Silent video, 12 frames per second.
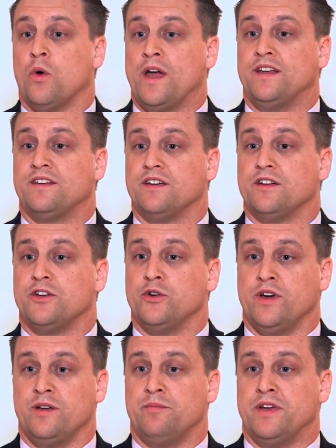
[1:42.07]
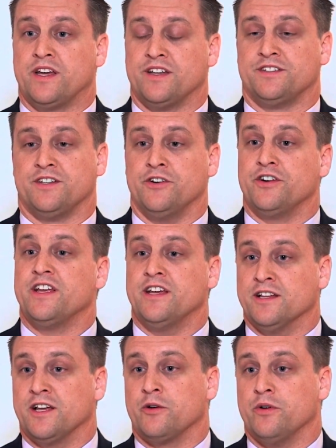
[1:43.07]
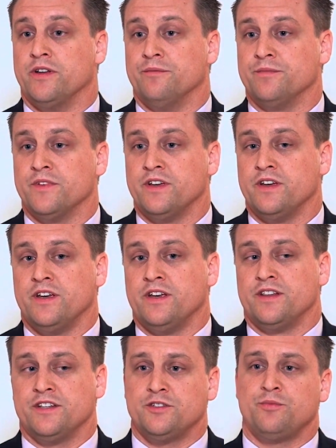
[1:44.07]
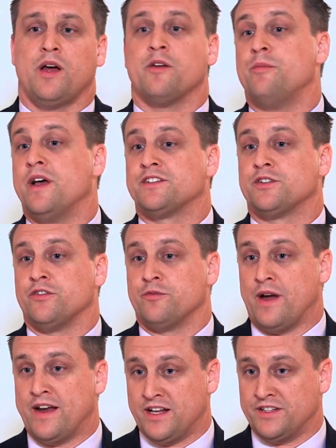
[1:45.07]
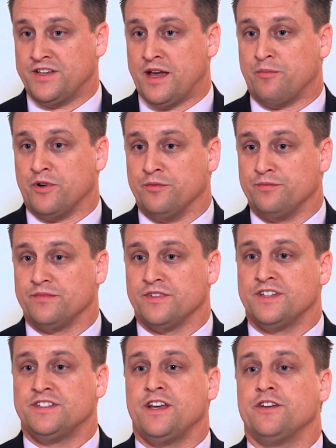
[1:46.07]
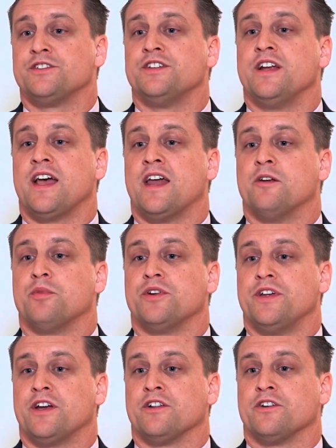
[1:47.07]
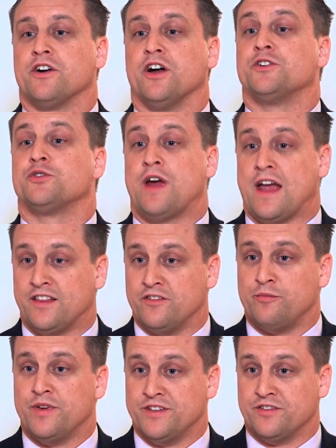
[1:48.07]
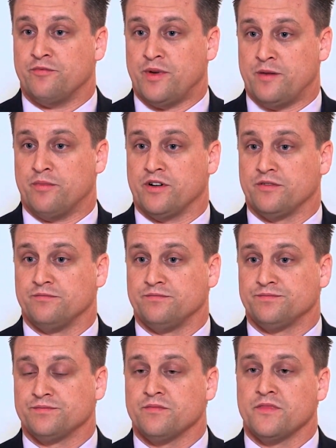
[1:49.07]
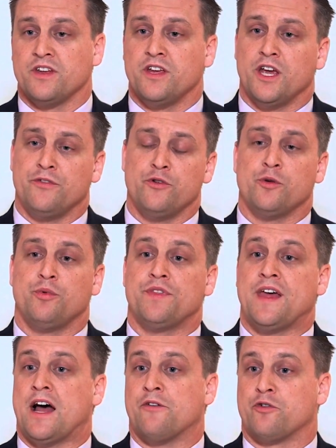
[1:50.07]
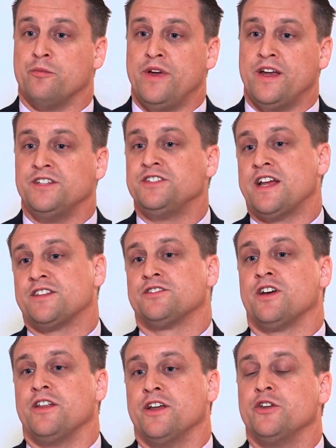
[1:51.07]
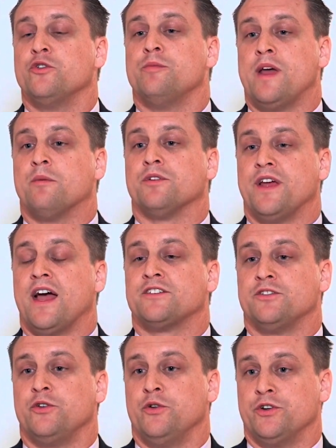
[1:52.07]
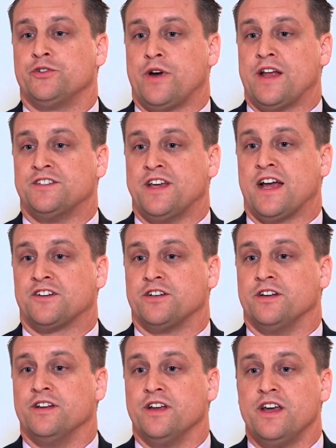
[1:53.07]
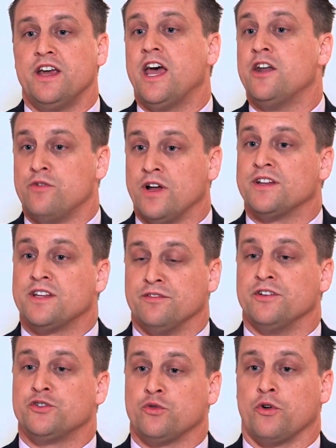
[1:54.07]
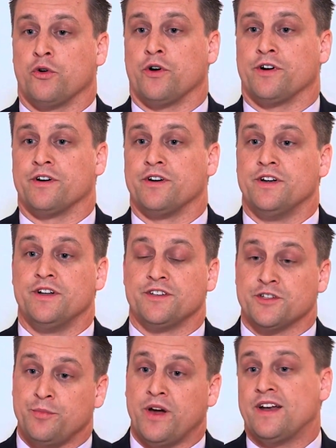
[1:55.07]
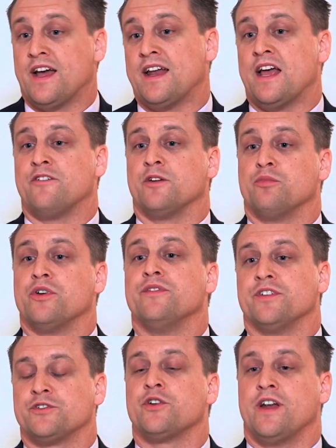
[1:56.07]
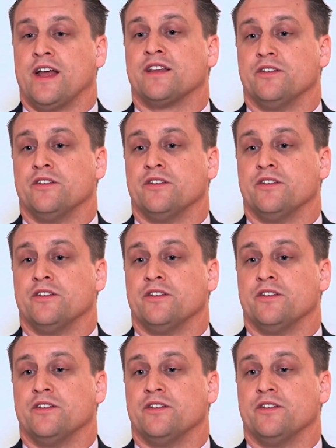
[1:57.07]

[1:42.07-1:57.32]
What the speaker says: equate to it being considered illiquid. This is probably best served by an example. Let's say you're sitting on a particular attractive piece of paper. If you were to put that out for bid, chances are that you would be able to execute a transaction in relatively short order, despite not having previous trade